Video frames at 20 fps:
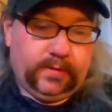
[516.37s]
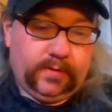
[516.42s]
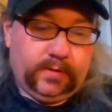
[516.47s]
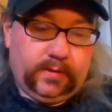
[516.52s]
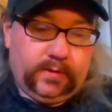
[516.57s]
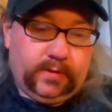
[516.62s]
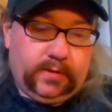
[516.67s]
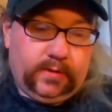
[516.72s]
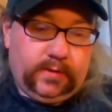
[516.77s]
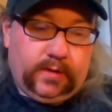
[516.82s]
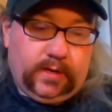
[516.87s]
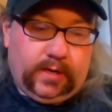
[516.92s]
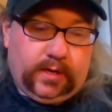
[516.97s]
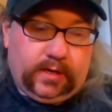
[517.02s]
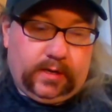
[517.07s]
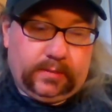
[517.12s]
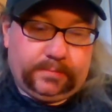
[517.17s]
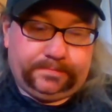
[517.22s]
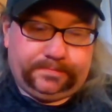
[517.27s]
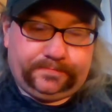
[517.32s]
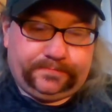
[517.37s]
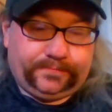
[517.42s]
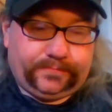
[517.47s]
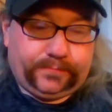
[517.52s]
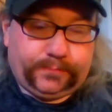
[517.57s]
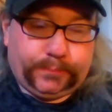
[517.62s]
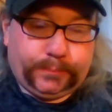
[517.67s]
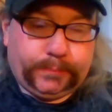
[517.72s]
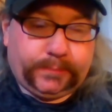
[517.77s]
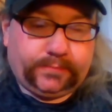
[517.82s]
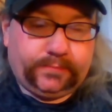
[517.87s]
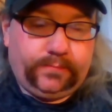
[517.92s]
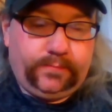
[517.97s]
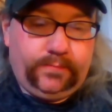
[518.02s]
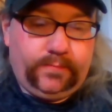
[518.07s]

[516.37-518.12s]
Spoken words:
(silence)